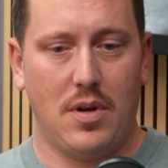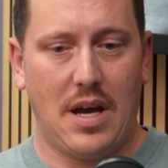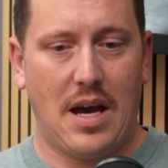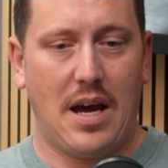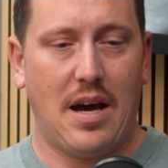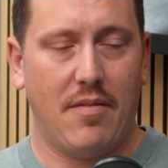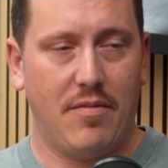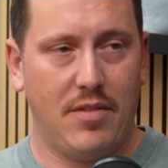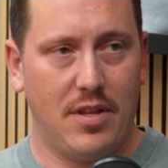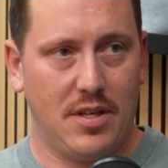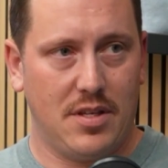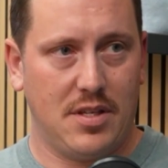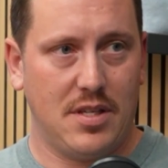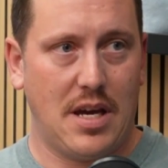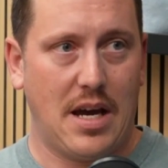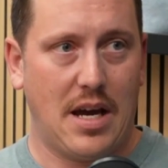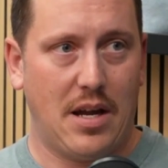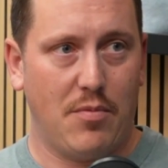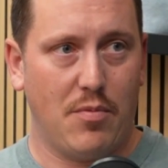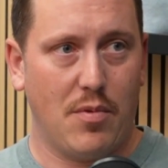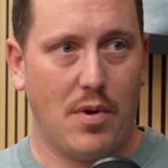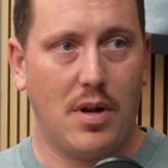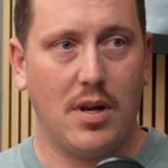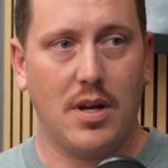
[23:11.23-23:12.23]
have this
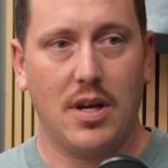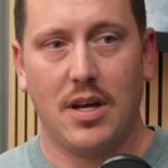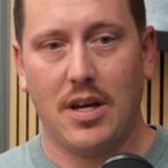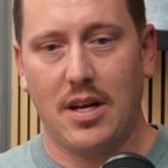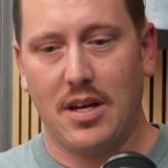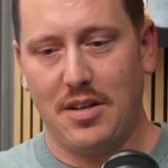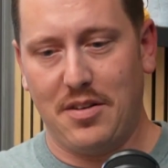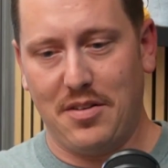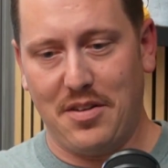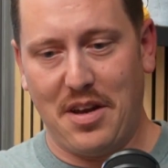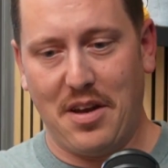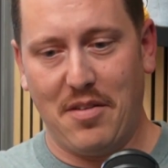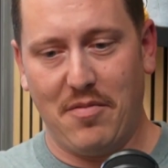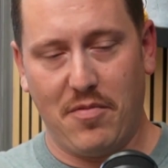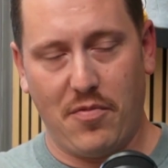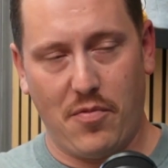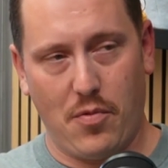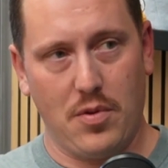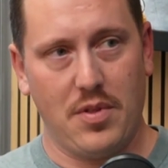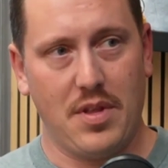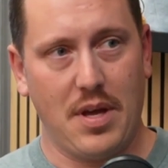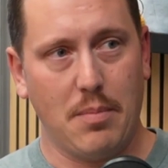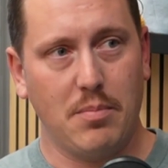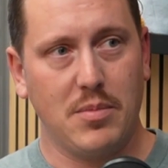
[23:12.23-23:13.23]
ad running and
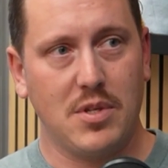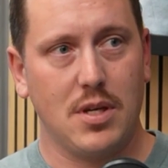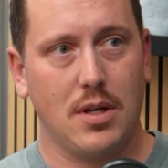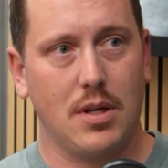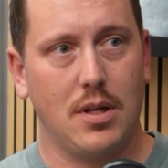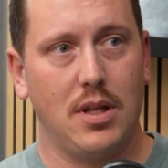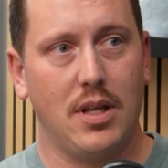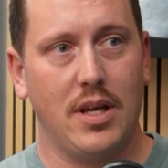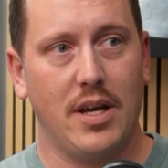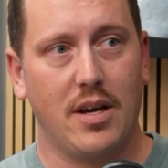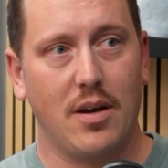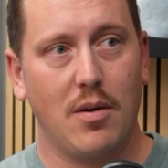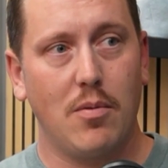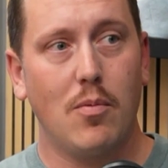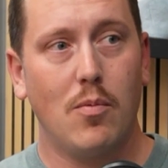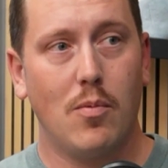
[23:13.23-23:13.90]
for them to click,